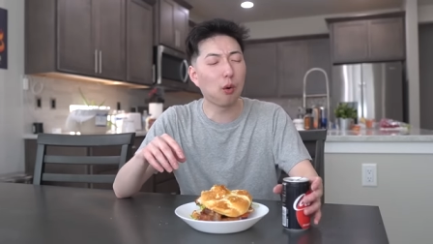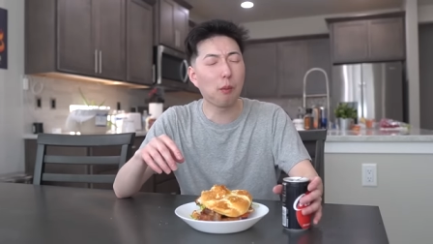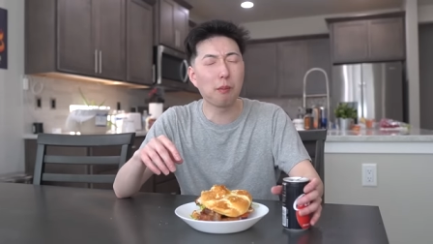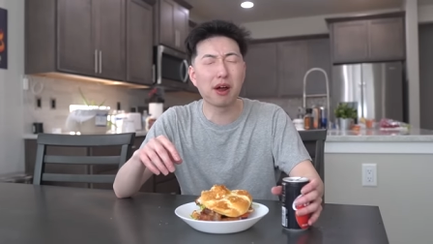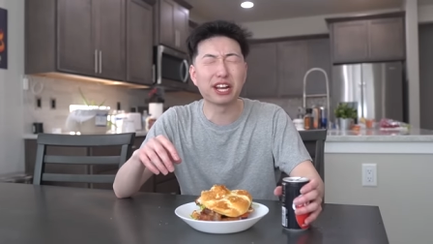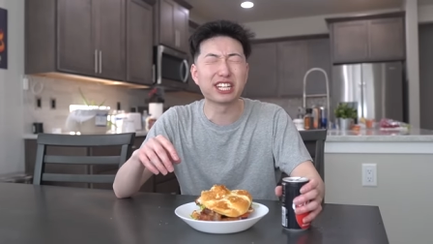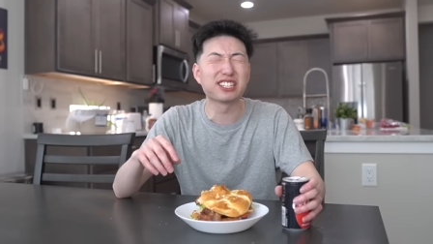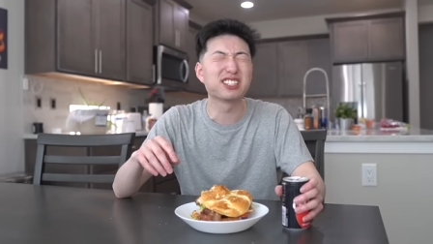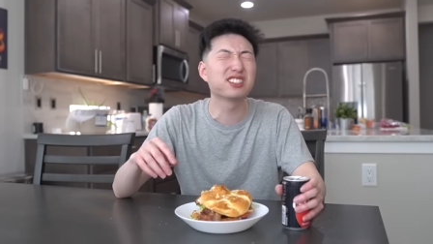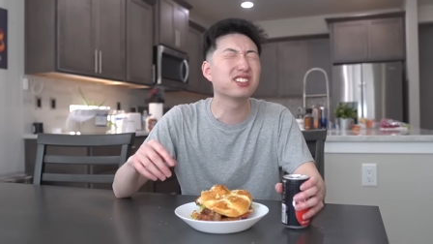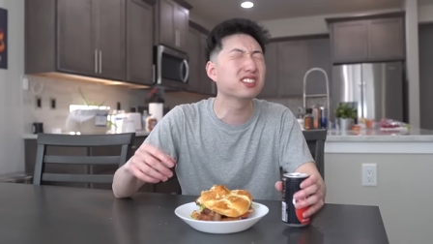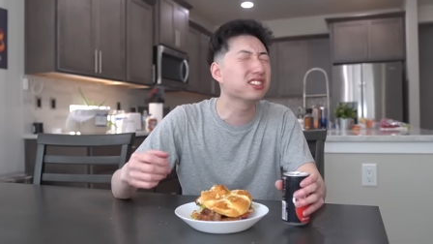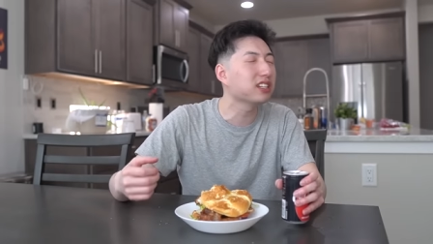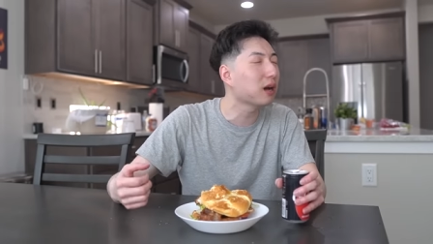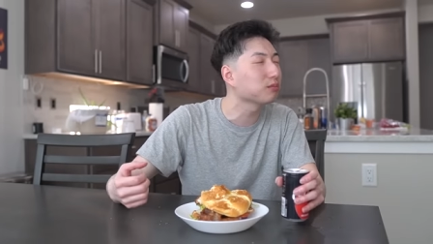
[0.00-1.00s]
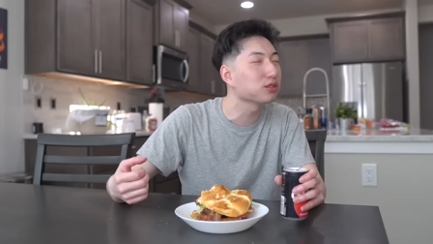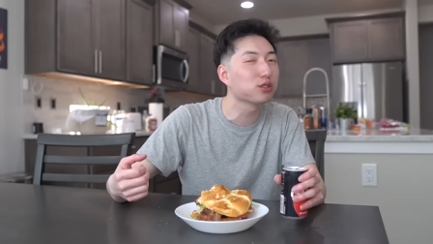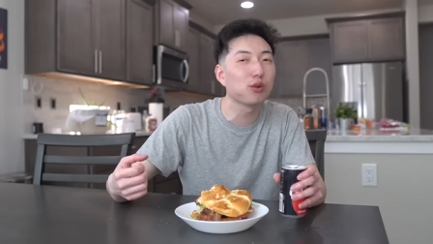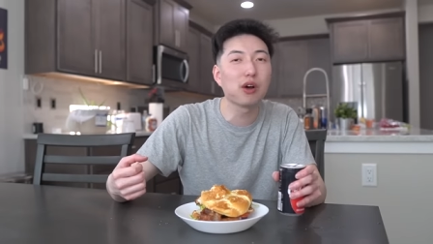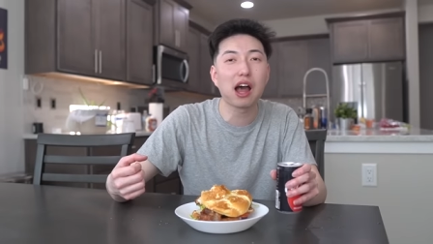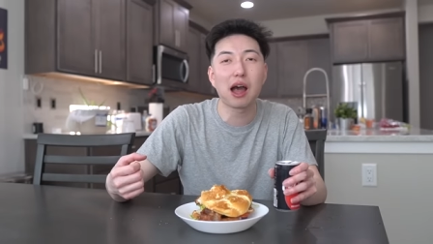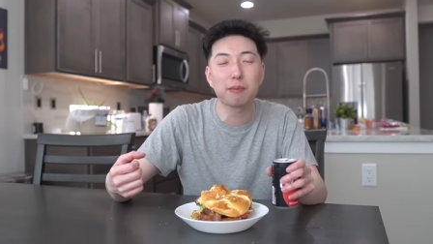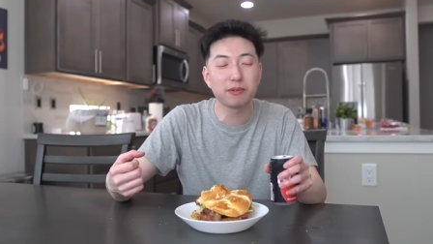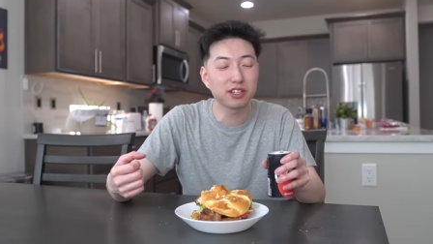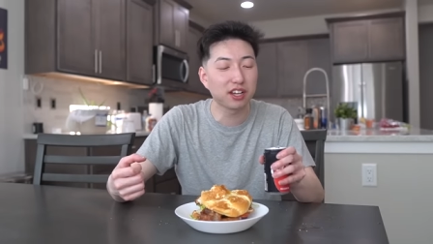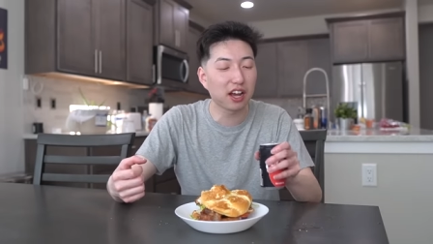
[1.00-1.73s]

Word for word: Oh my goodness, I'm so happy,